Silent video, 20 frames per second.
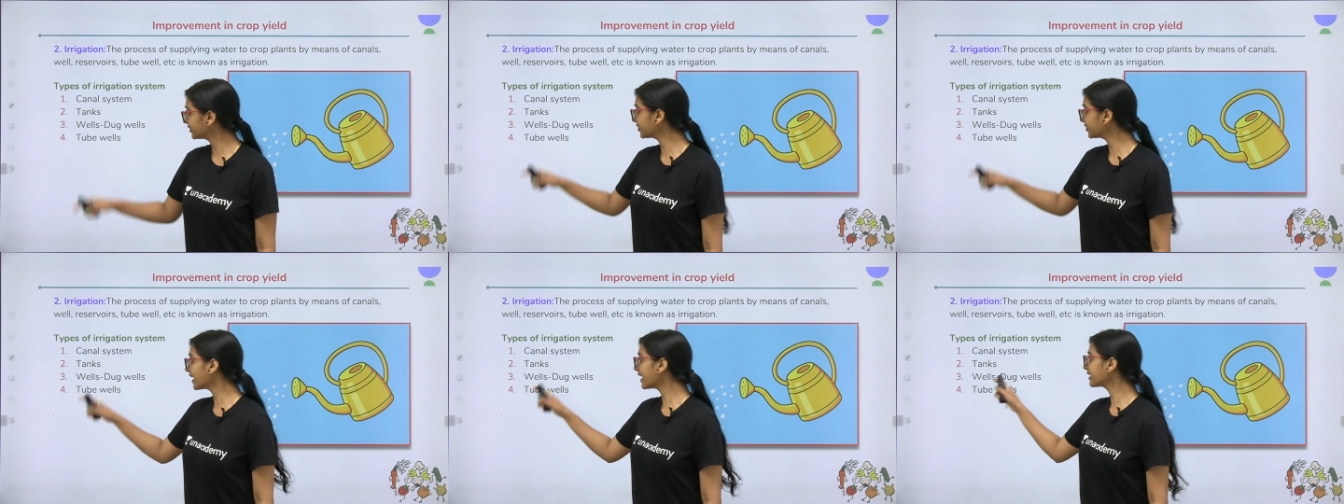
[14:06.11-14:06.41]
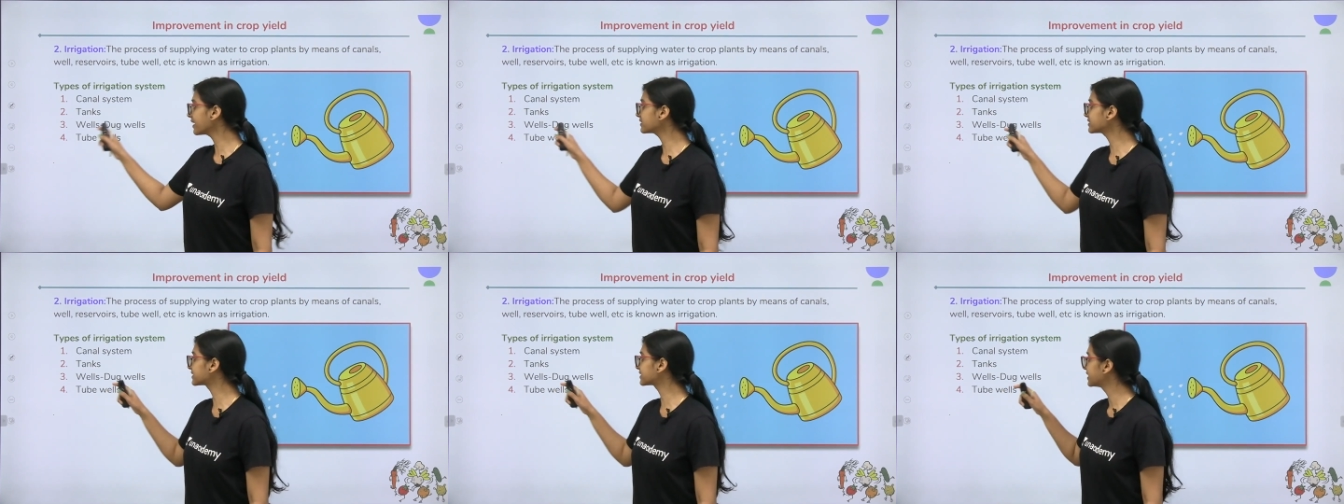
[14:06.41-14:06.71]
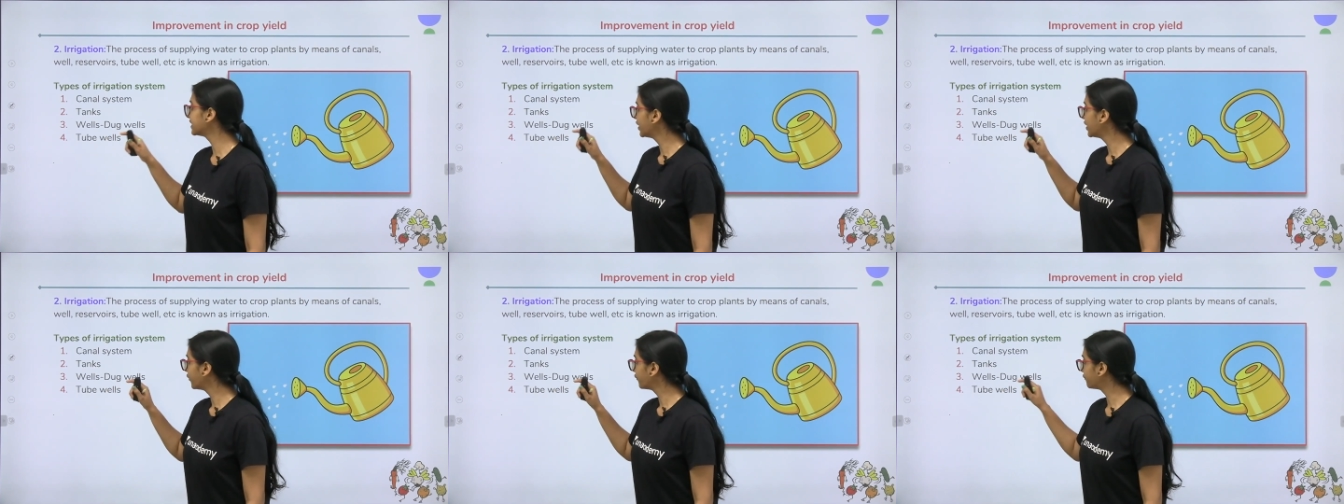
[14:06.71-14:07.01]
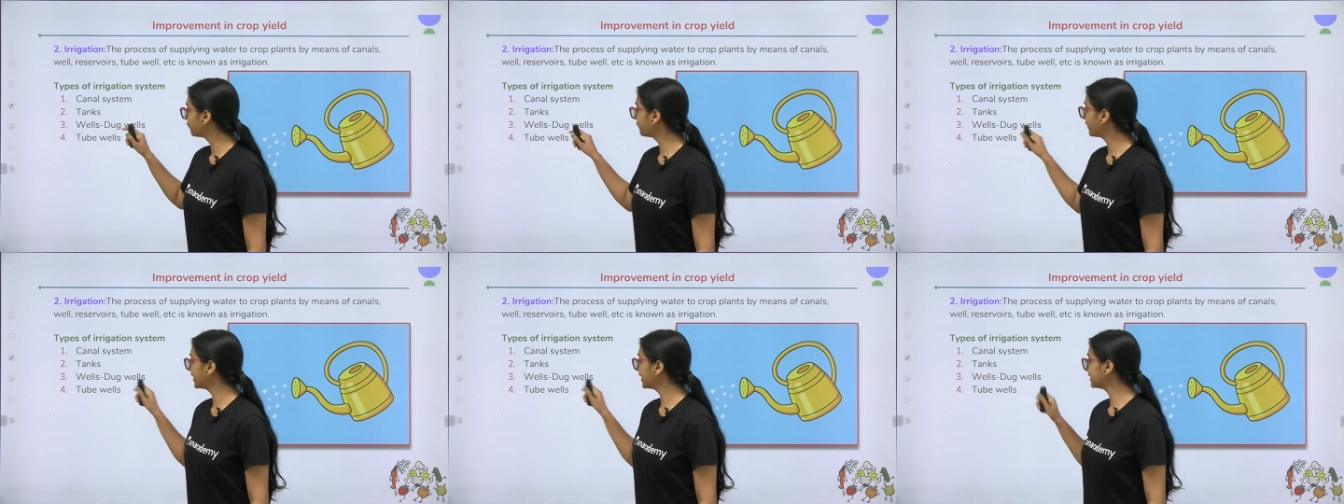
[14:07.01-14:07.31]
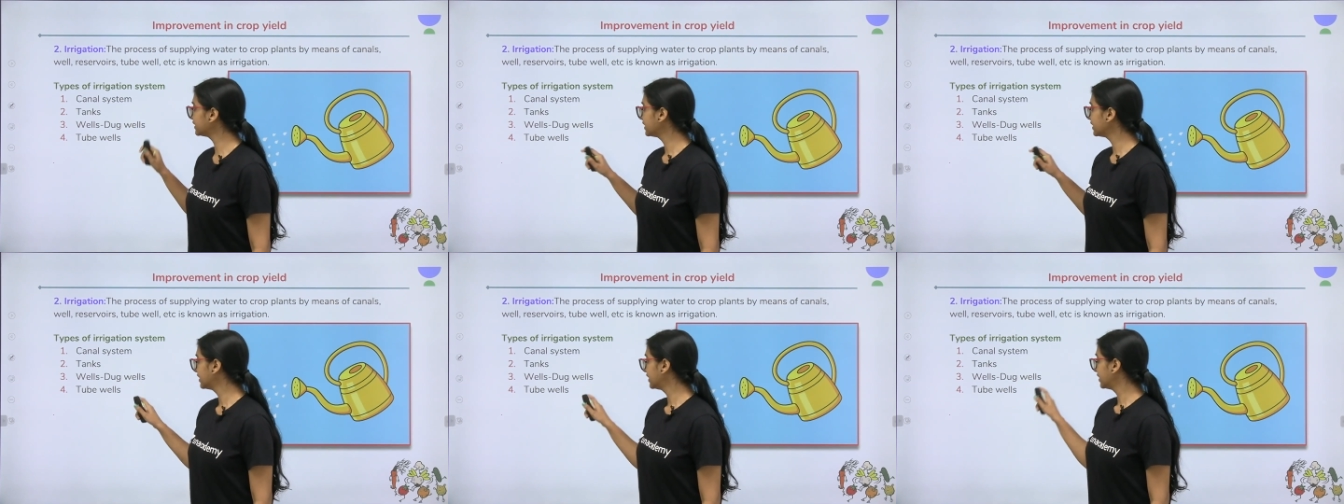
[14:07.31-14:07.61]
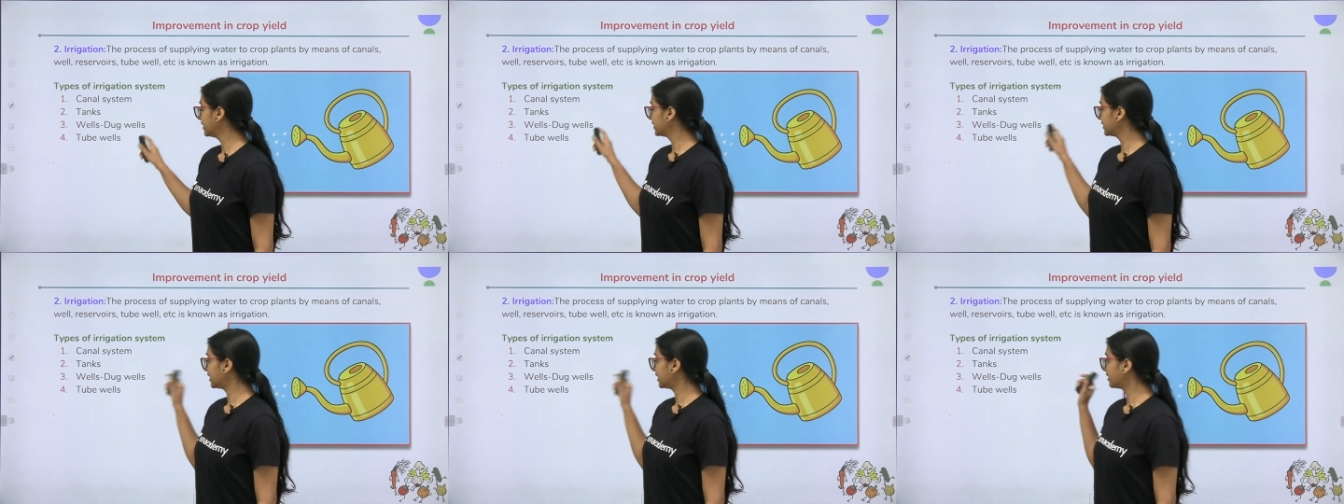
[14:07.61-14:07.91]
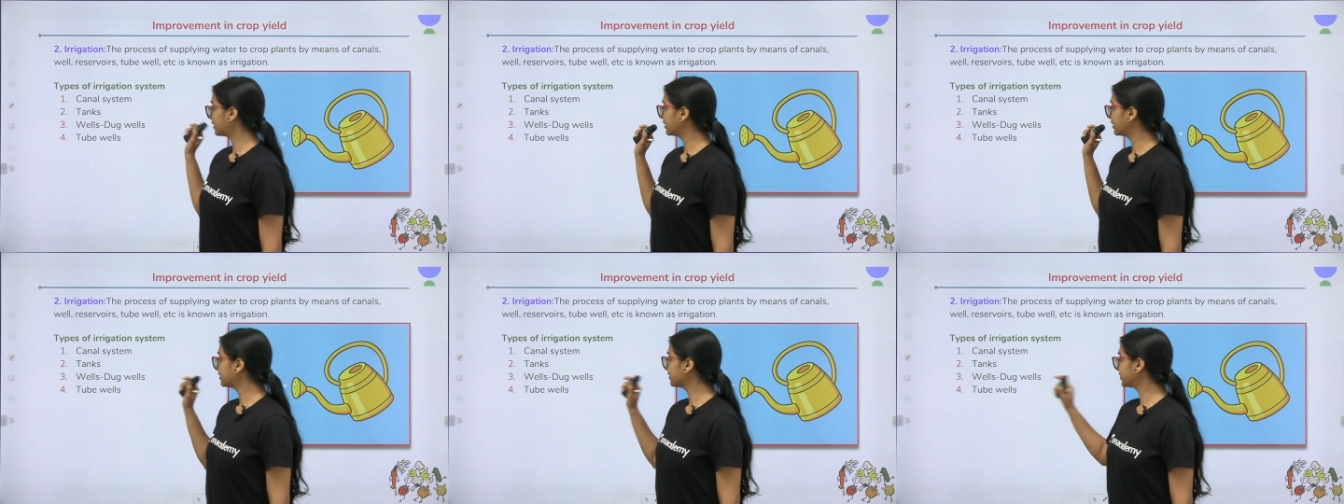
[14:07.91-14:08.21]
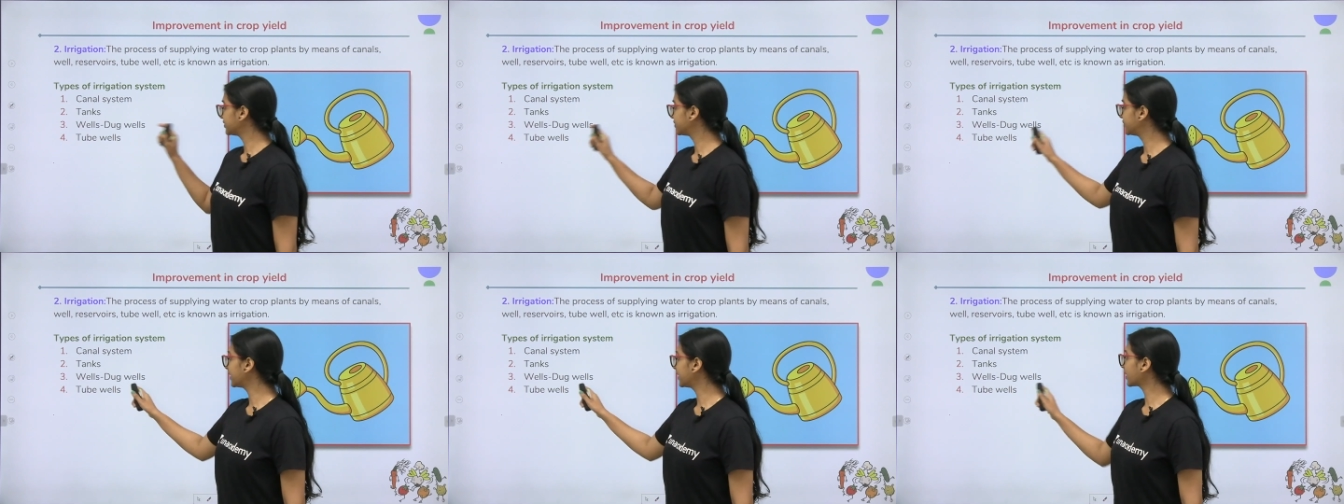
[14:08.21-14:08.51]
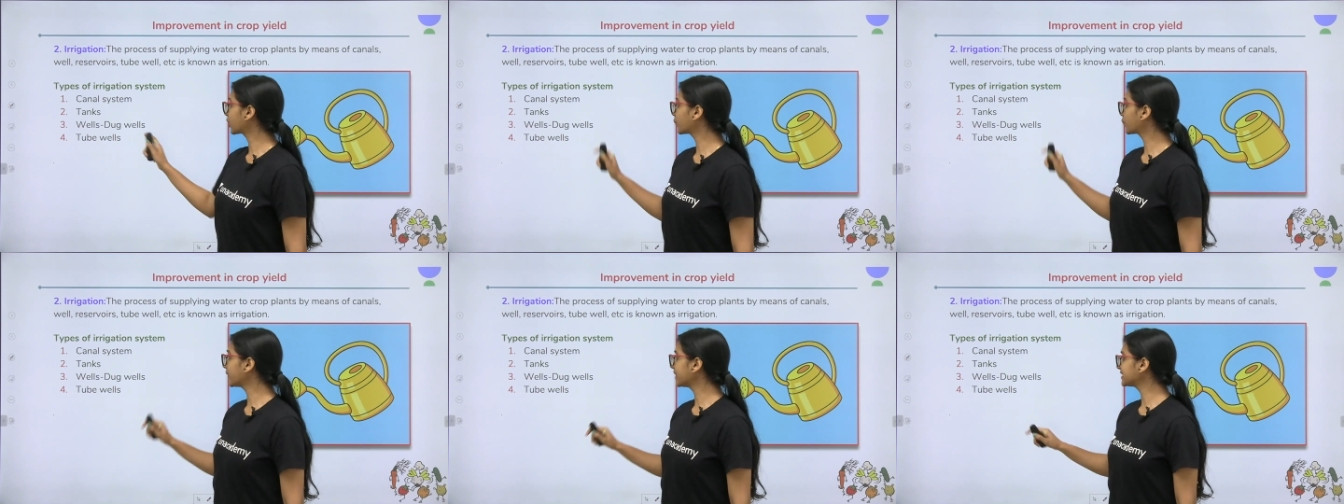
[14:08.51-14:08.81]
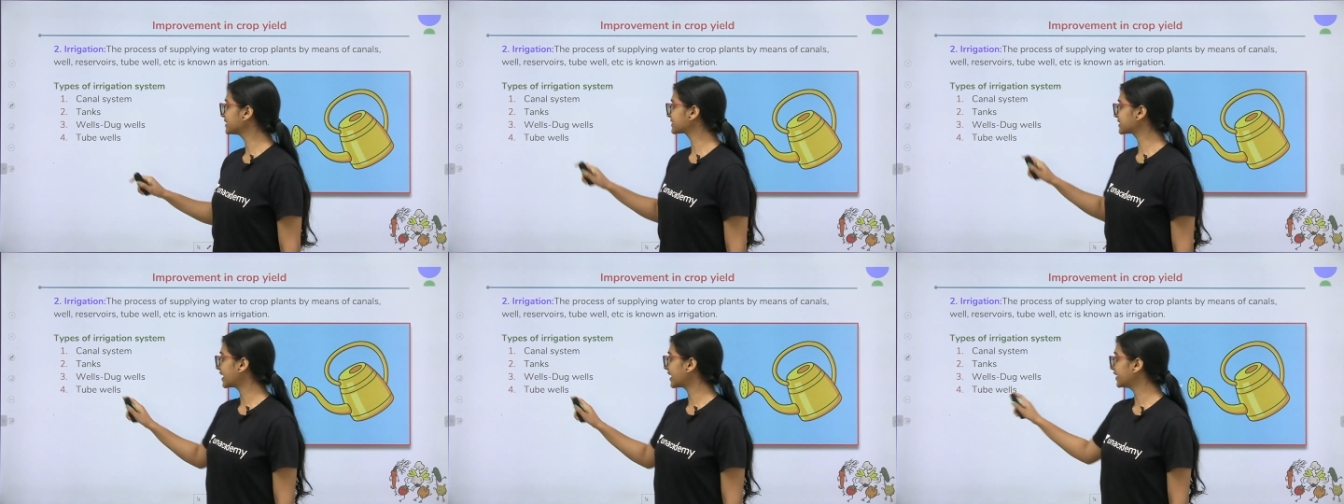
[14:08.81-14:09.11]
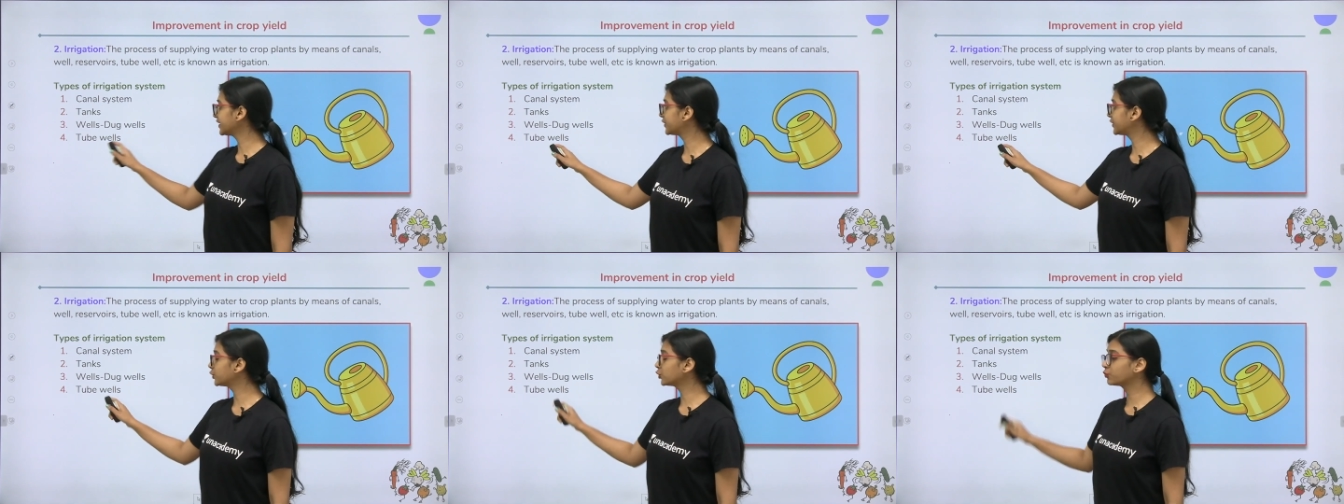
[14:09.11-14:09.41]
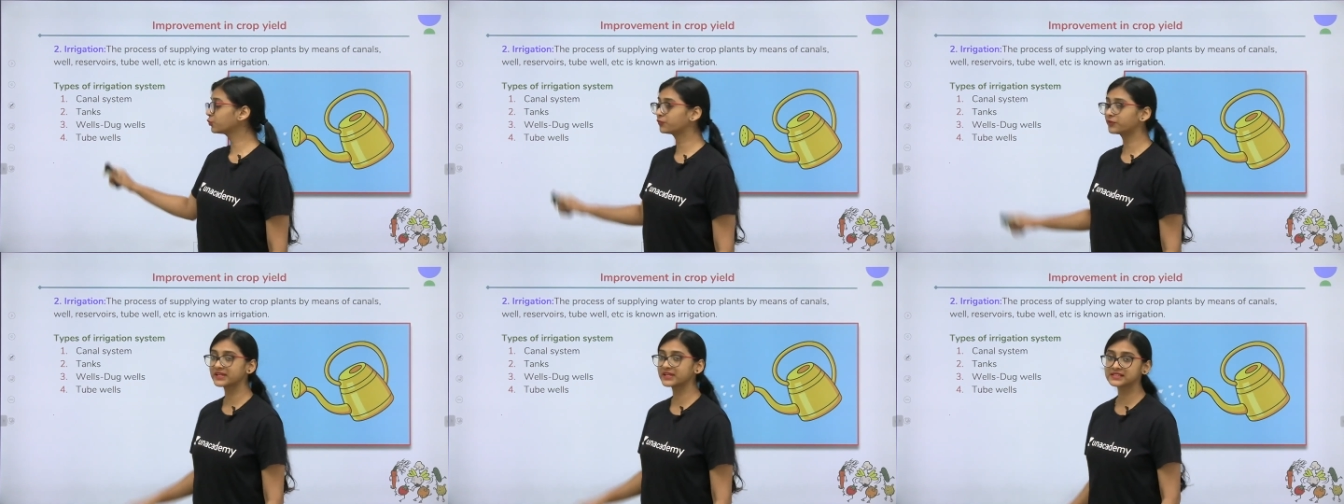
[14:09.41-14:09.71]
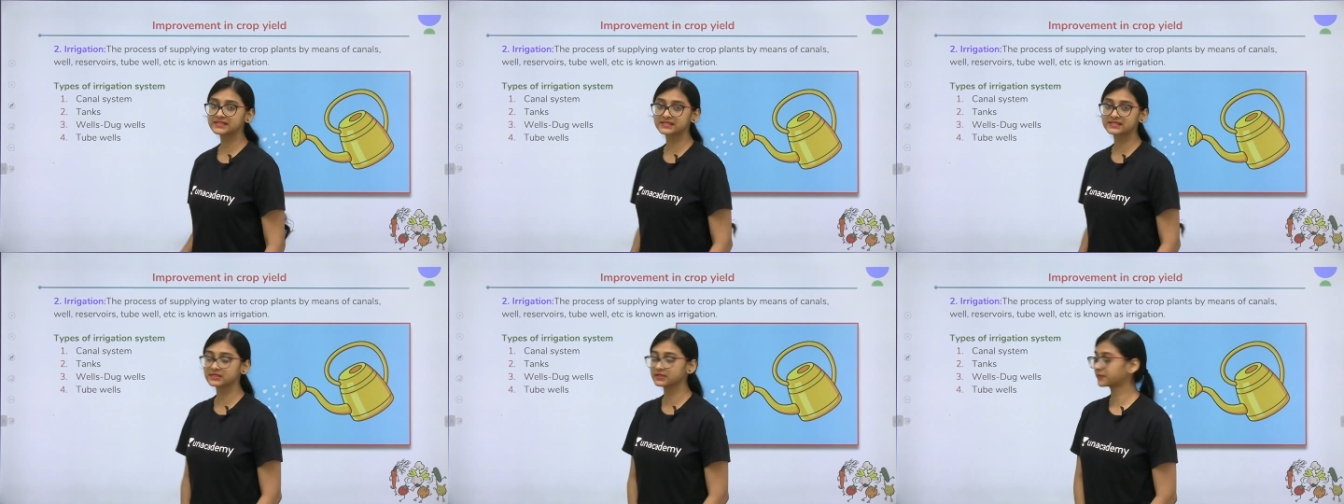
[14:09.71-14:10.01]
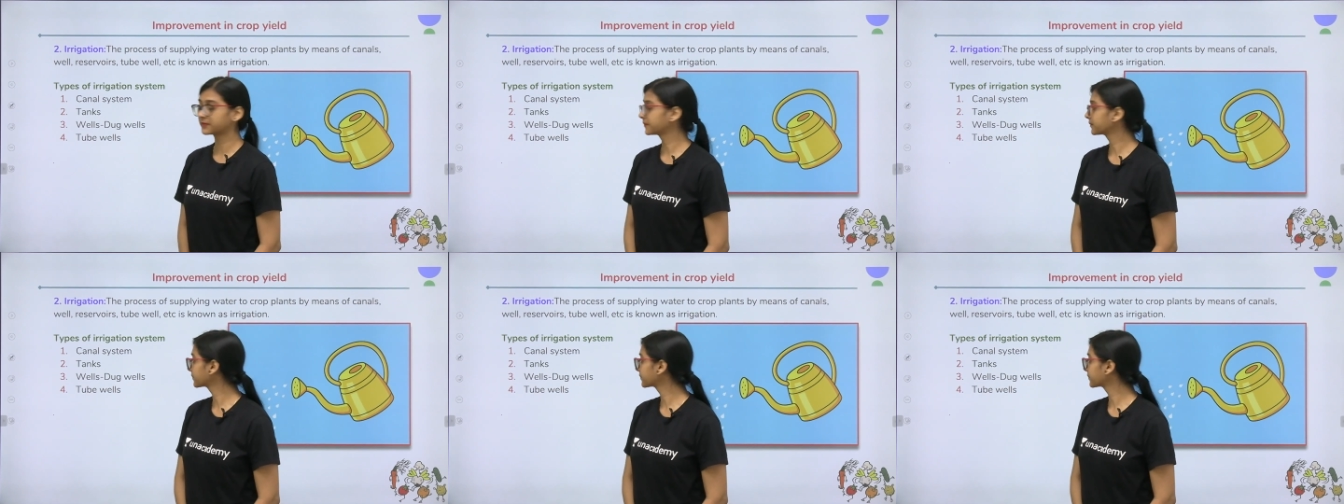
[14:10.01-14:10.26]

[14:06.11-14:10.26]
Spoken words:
tanks, well, dug wells and tube wells,